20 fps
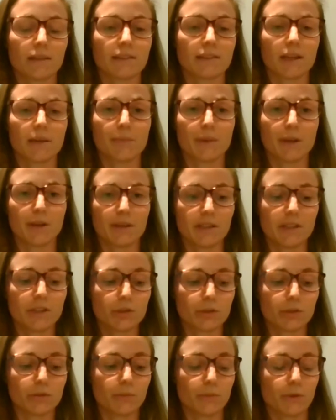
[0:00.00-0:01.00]
can be an
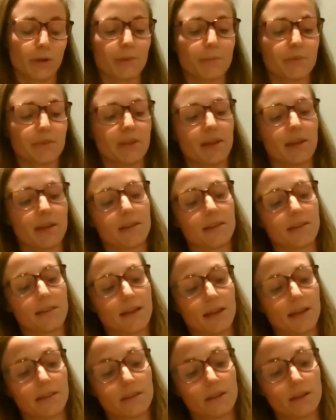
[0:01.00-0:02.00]
issue. What I'm saying is
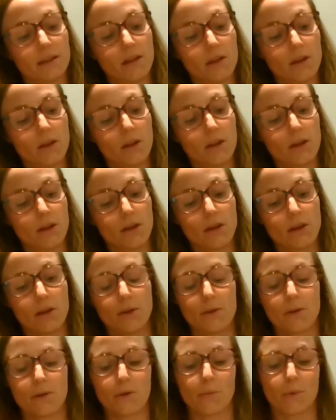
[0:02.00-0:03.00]
that
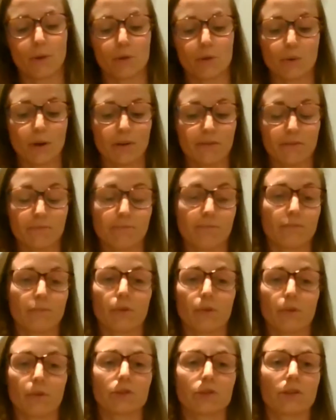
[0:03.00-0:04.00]
when you have,
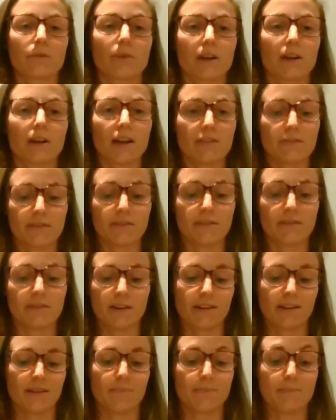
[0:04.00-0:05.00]
most of my life I had
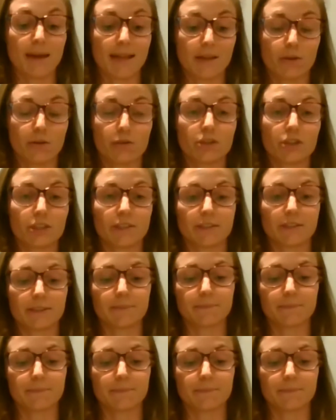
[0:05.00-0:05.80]
men coaches.